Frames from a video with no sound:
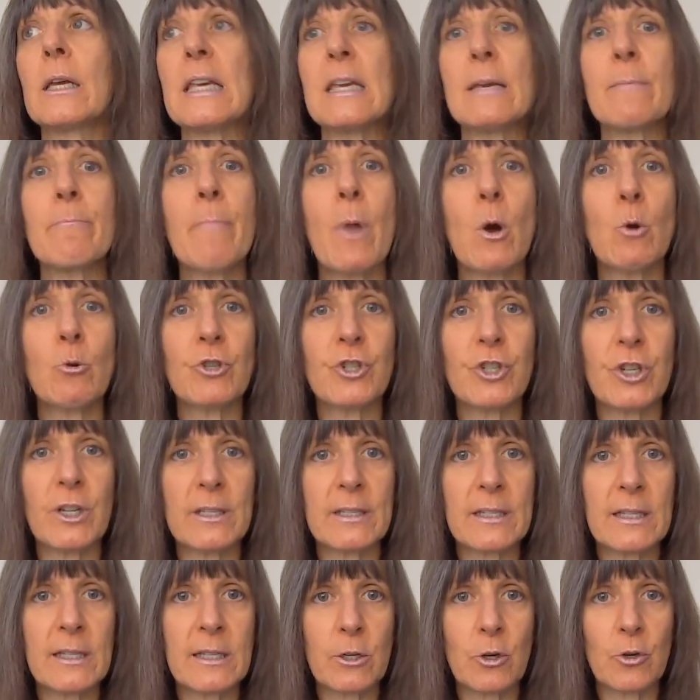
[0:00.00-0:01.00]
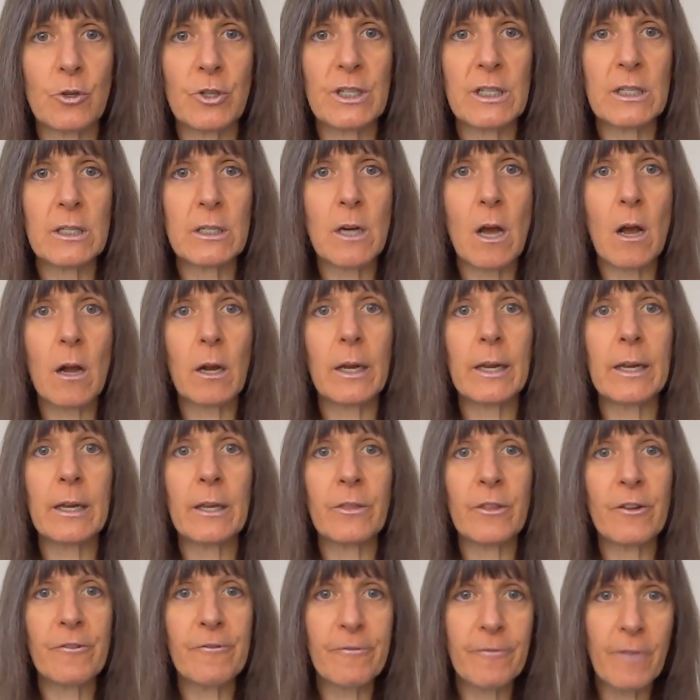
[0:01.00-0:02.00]
emotions that are stuck
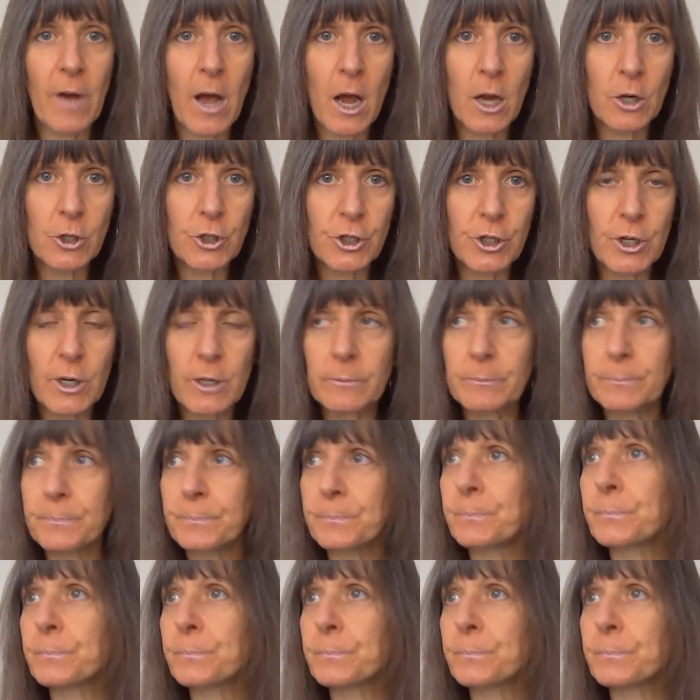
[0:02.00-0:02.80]
in the fascia?